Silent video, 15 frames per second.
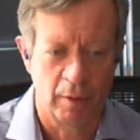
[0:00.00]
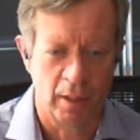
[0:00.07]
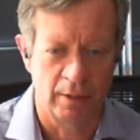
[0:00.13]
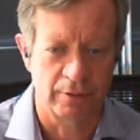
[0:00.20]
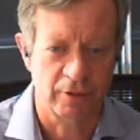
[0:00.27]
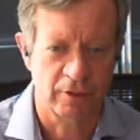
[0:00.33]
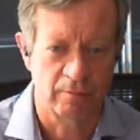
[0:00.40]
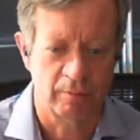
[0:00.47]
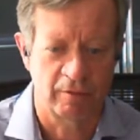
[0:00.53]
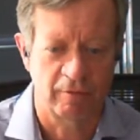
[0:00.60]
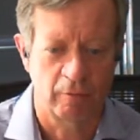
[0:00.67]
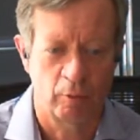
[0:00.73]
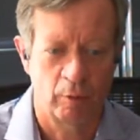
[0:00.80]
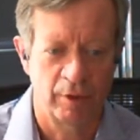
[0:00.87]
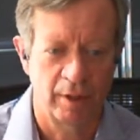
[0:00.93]
months
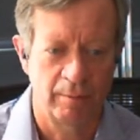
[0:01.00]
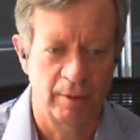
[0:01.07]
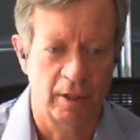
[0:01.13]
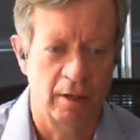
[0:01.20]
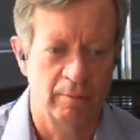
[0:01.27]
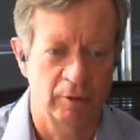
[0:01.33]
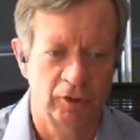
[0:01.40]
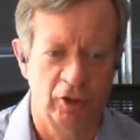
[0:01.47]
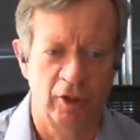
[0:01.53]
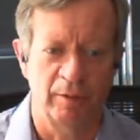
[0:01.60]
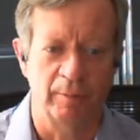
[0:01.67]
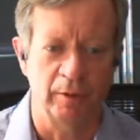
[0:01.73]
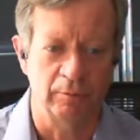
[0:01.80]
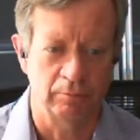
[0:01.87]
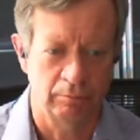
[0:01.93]
before they become a
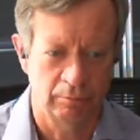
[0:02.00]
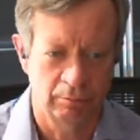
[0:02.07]
journeyman.